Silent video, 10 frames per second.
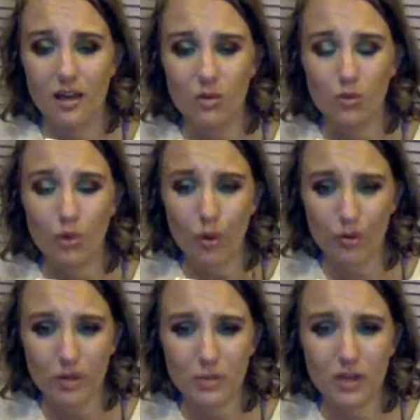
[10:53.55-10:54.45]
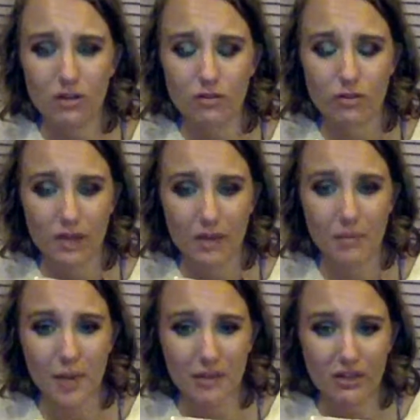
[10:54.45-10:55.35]
will only be good for like
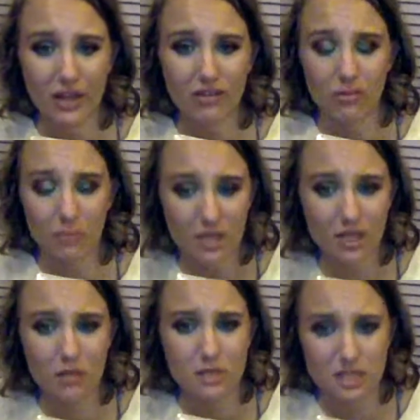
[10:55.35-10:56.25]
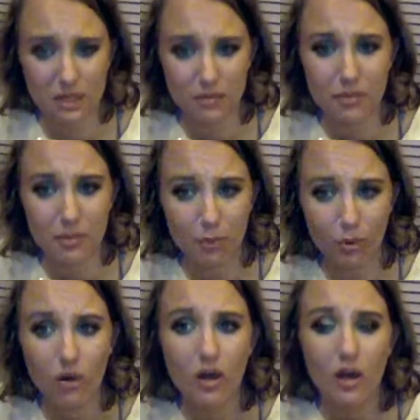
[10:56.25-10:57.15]
maybe light to medium skinned
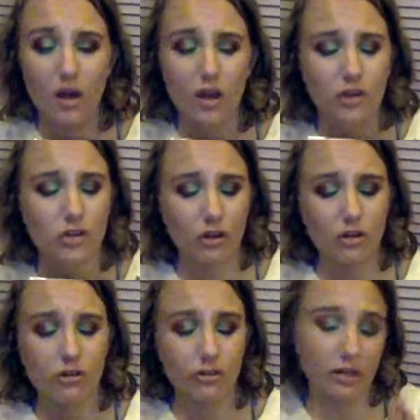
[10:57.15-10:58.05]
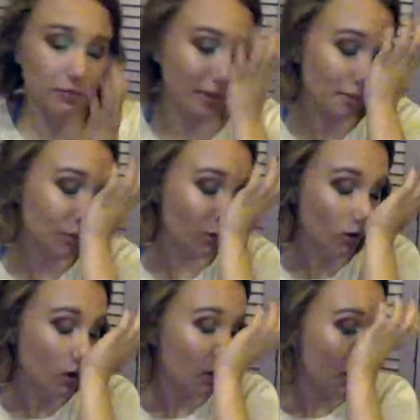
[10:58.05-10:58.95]
people, darker skinned people.
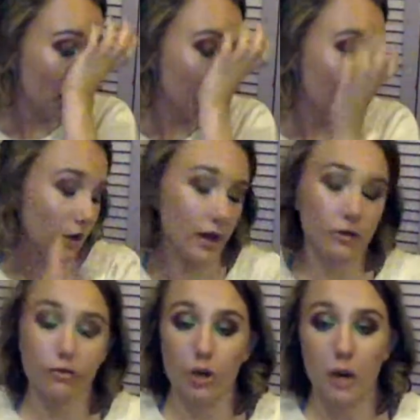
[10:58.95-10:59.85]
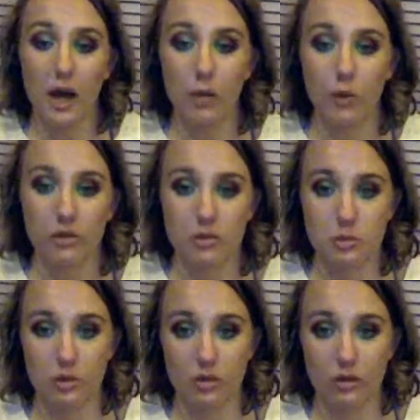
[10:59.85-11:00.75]
I don't know how well this
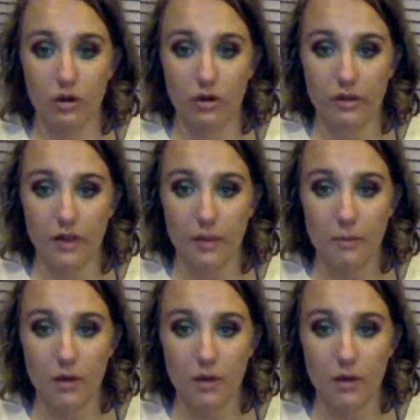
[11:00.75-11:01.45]
would look on them,